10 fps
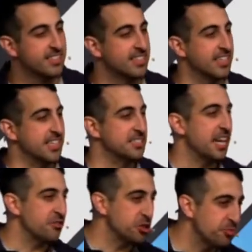He's got
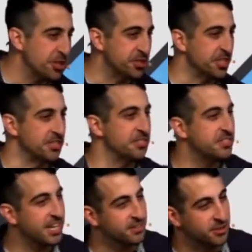the spreadsheets, he's
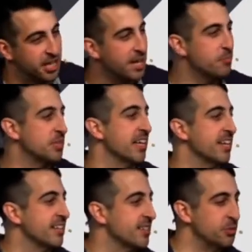got the game plan.
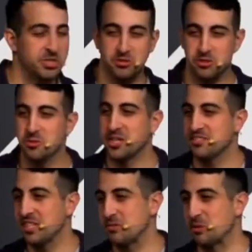We just do what he
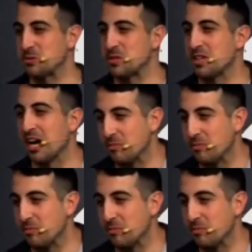says most of the time.